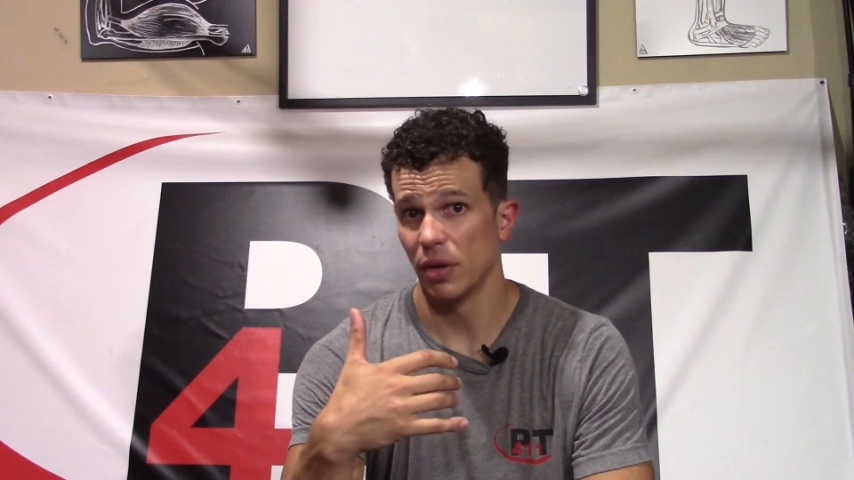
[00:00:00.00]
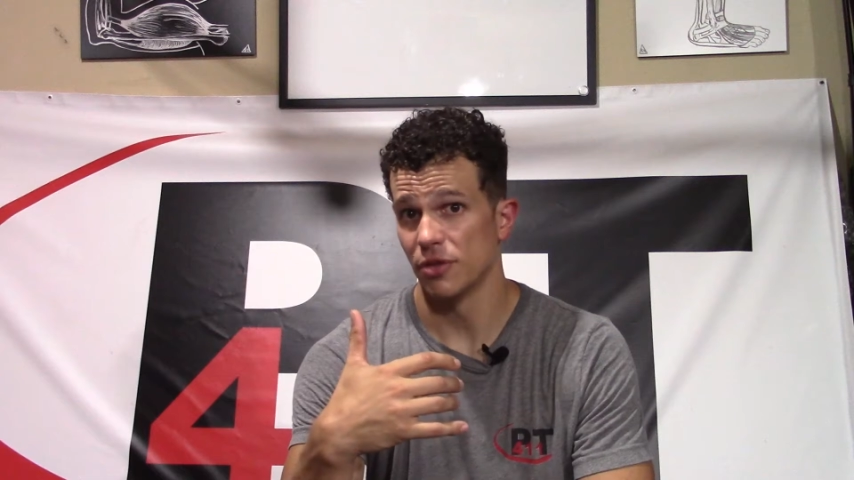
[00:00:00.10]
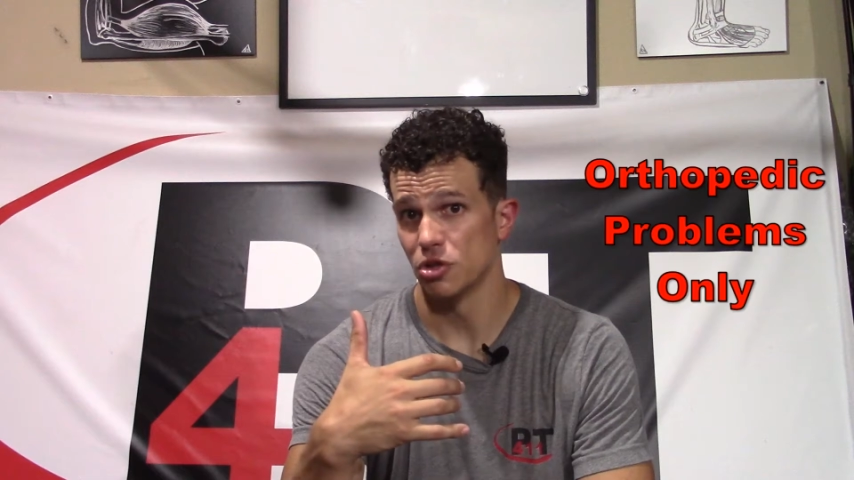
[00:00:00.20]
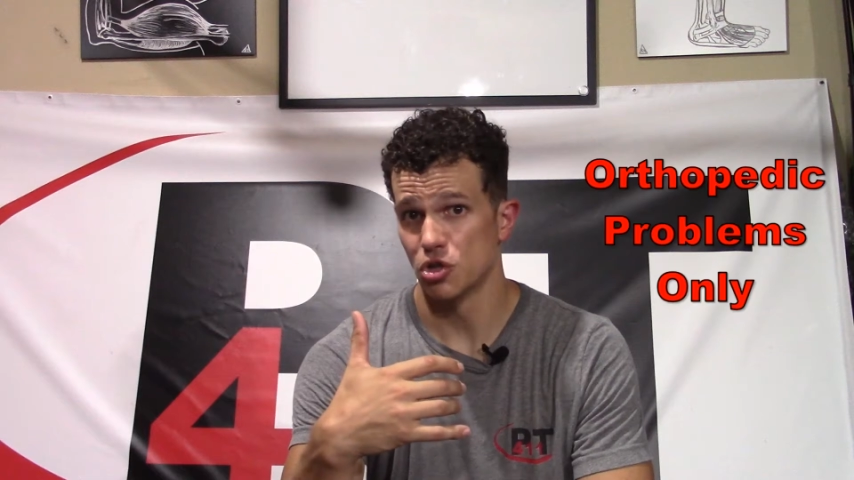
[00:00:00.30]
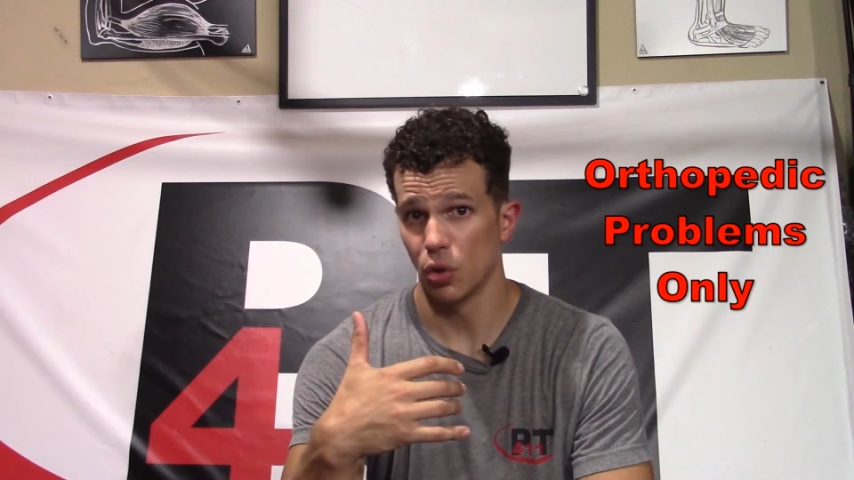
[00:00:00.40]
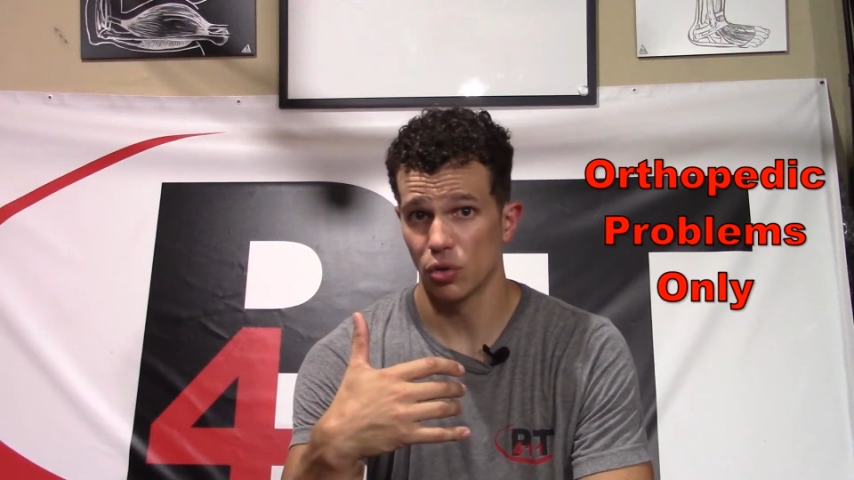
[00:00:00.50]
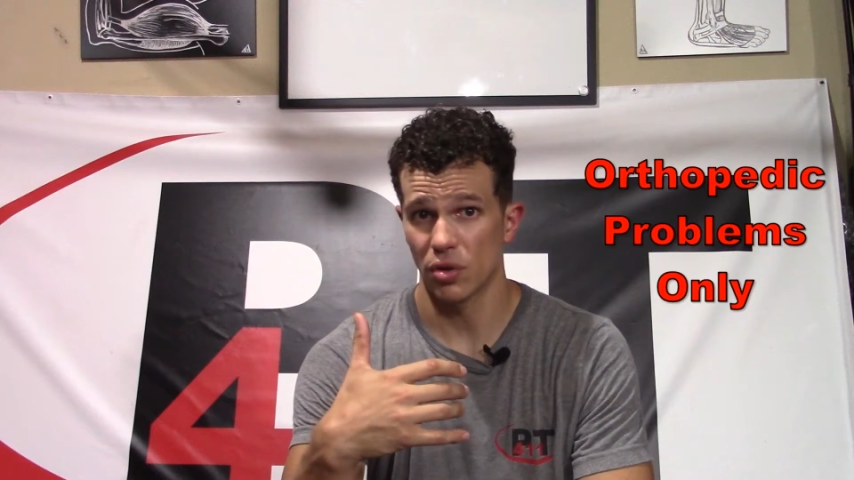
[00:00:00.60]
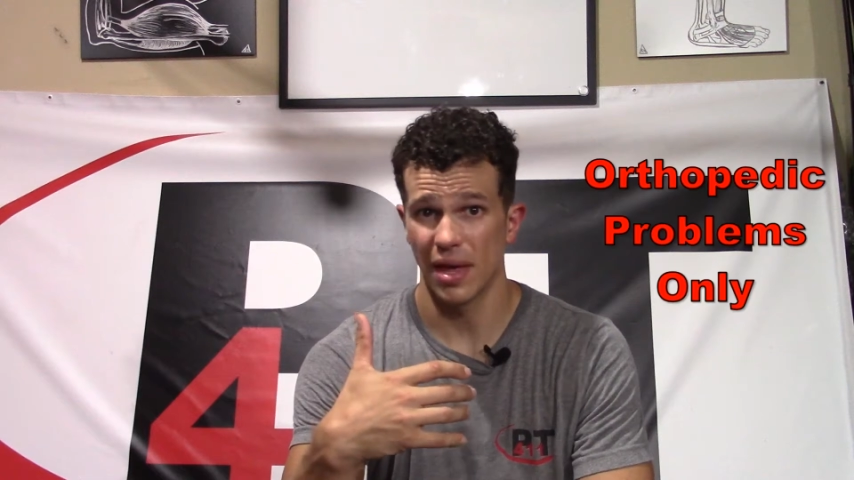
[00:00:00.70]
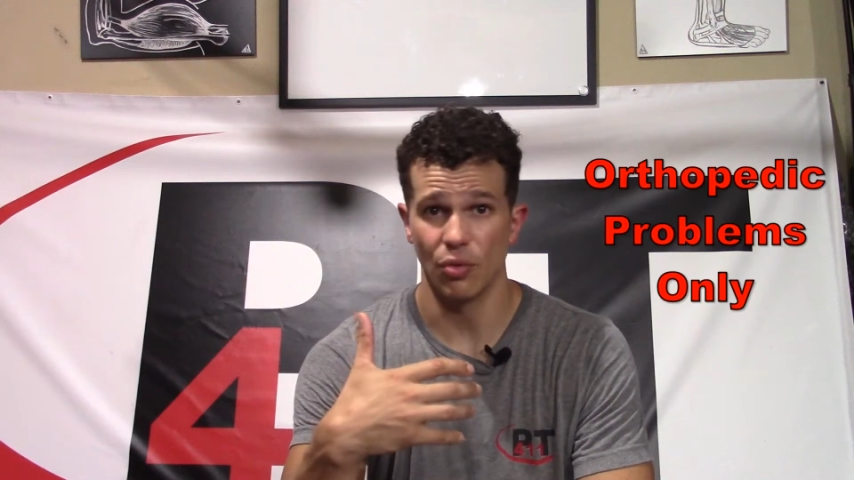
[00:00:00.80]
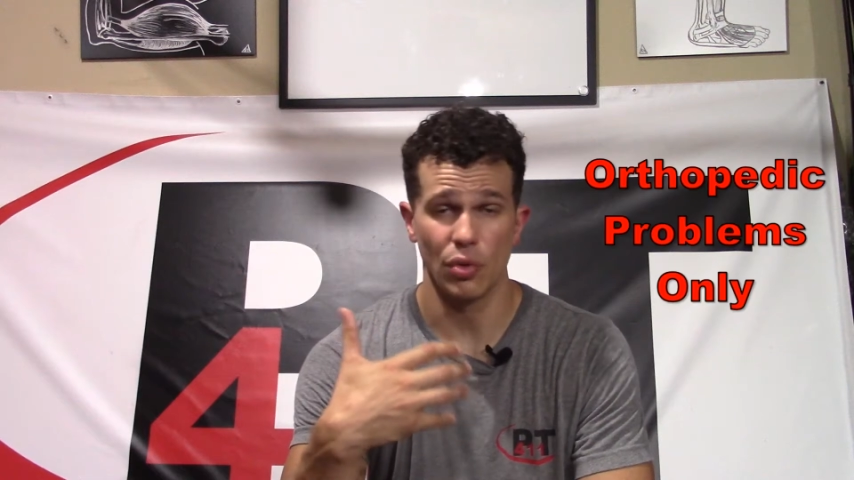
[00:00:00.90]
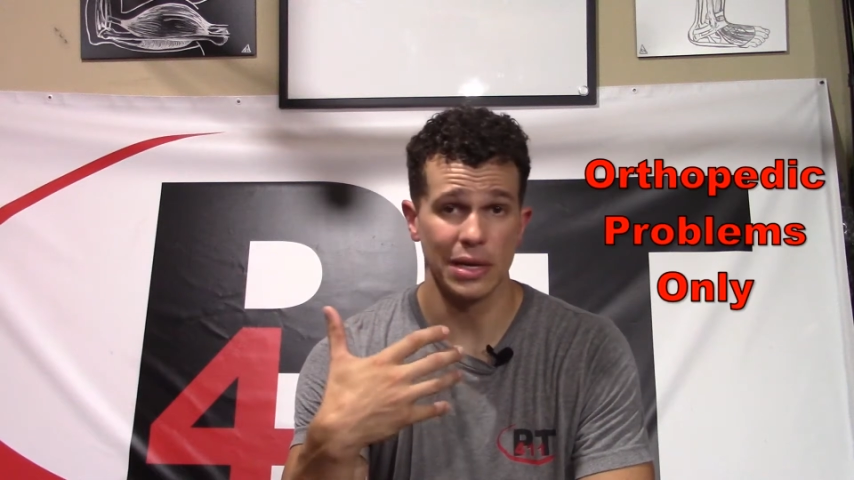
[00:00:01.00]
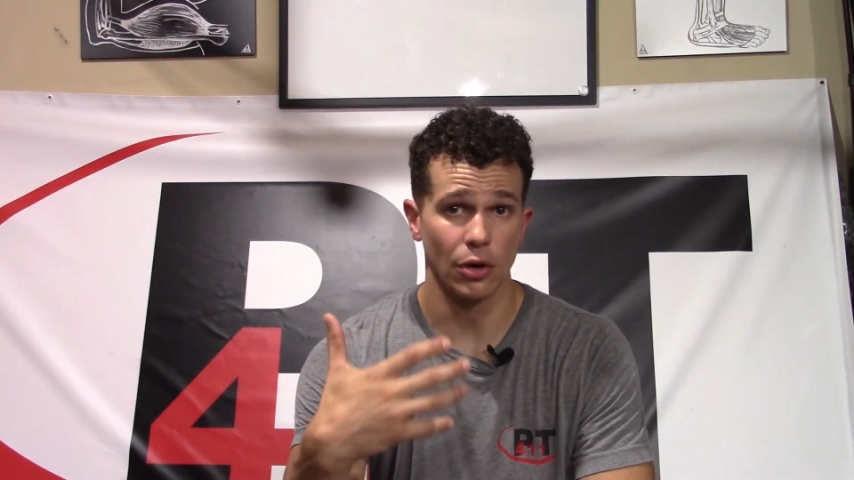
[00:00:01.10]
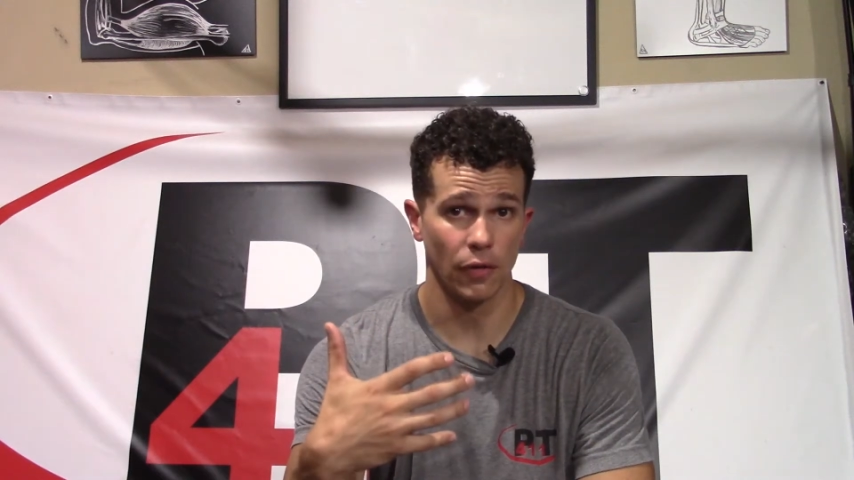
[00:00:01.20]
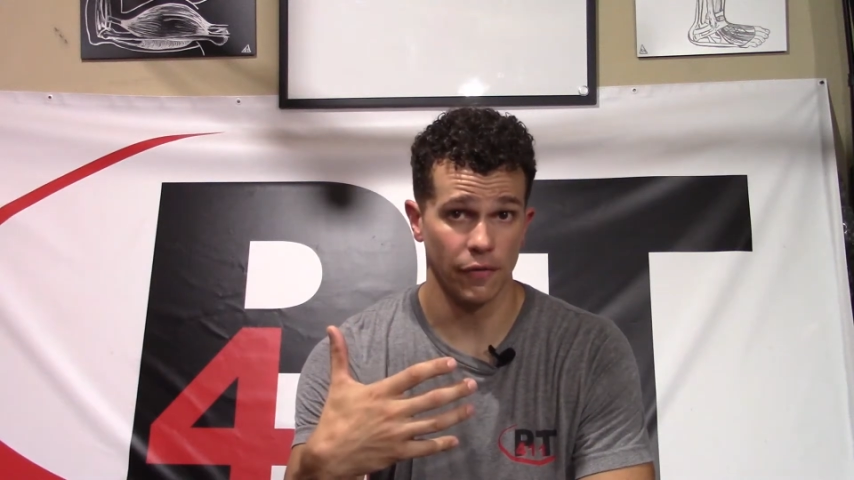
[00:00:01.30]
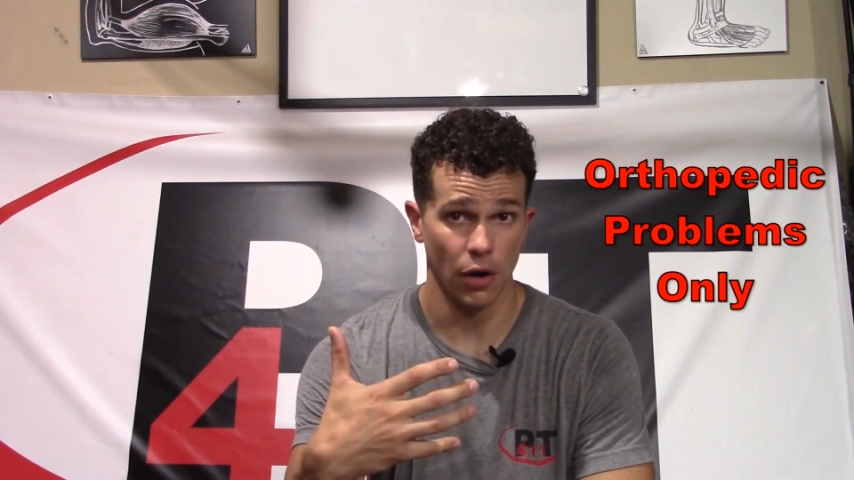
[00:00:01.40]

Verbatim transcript: with the shoulder that we or